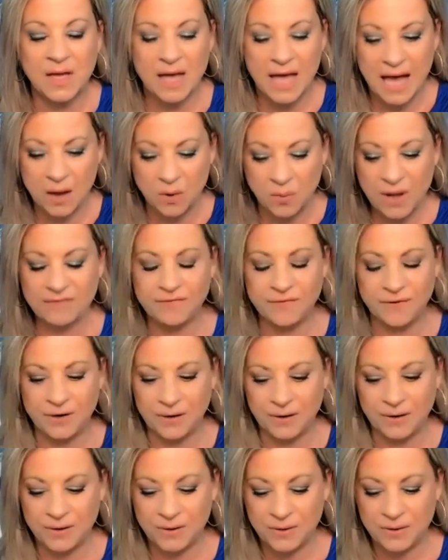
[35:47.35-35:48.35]

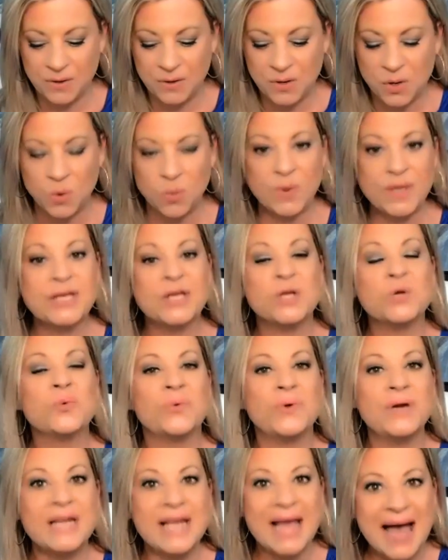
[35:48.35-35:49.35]
However, we can
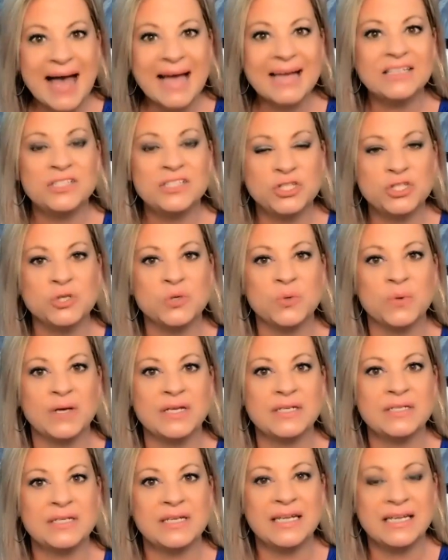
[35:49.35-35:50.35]
react to
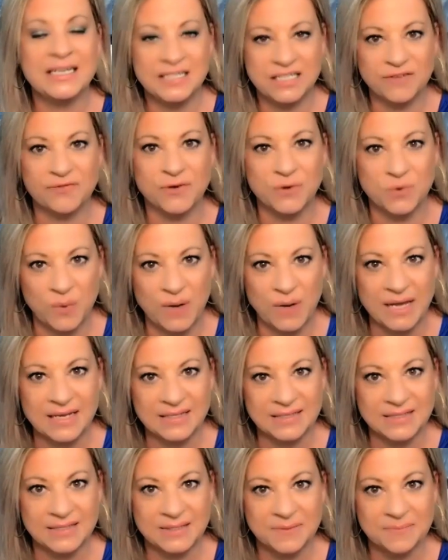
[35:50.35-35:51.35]
it in different
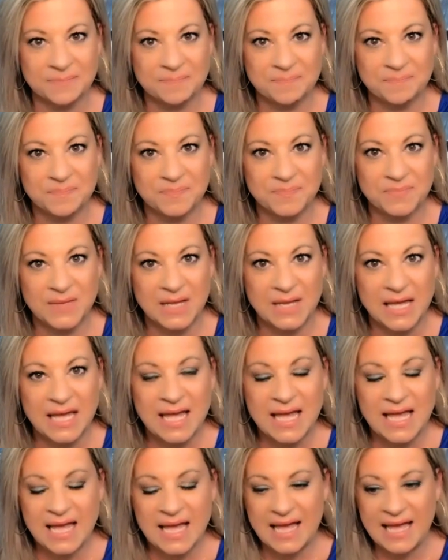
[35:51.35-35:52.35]
ways.
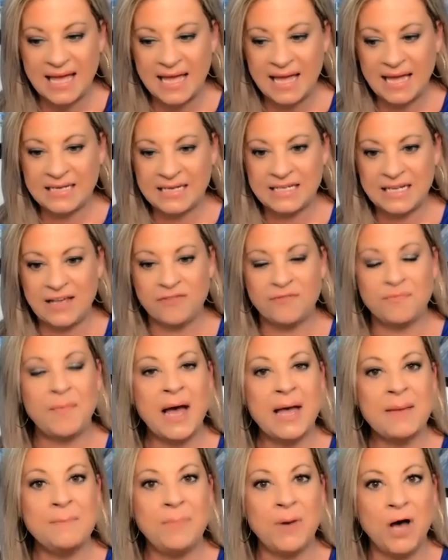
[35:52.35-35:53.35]
And if
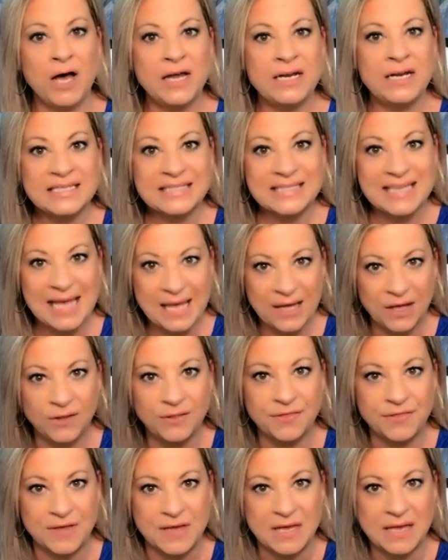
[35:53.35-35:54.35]
my body is
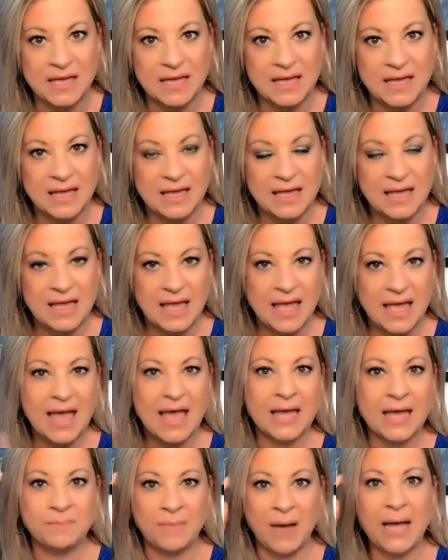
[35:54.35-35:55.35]
healthy
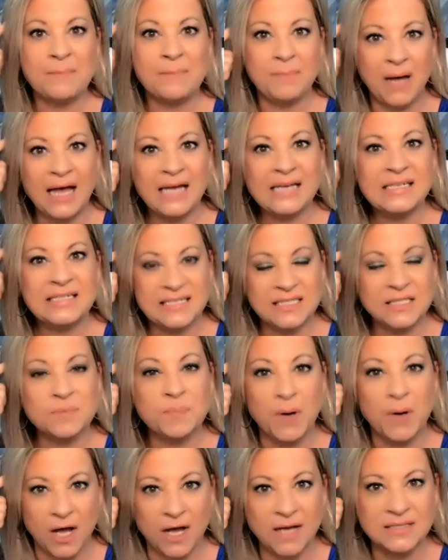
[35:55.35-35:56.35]
and my mind is
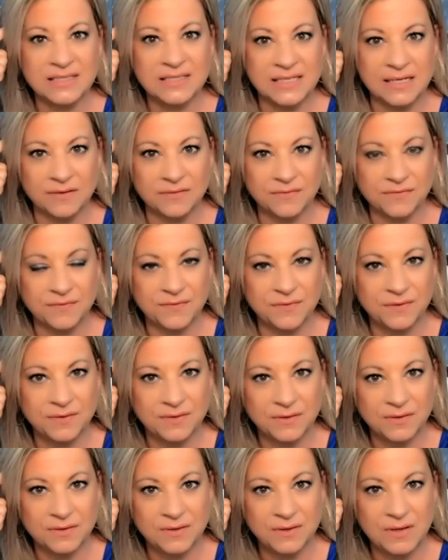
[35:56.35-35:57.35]
positive
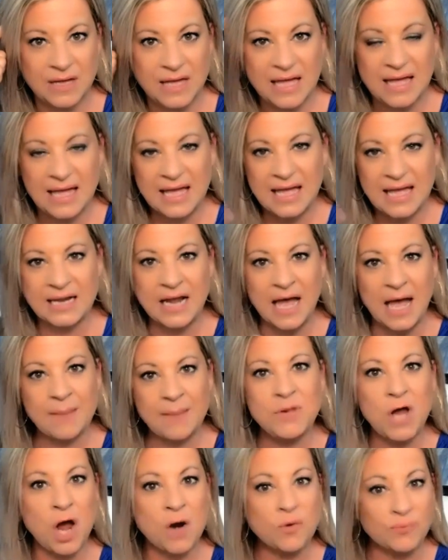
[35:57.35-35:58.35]
and
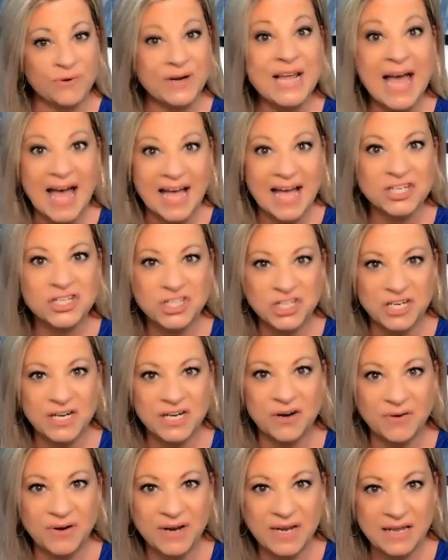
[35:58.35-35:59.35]
I'm not
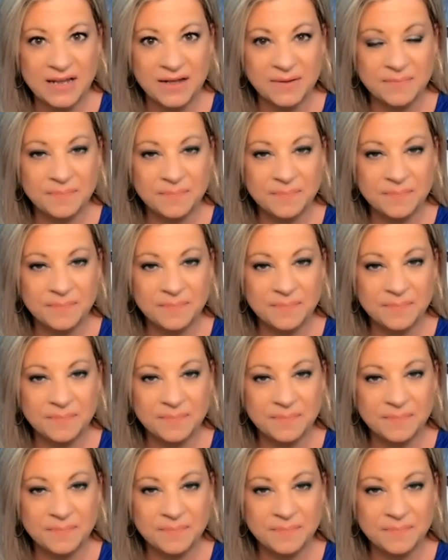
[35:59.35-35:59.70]
reactionary,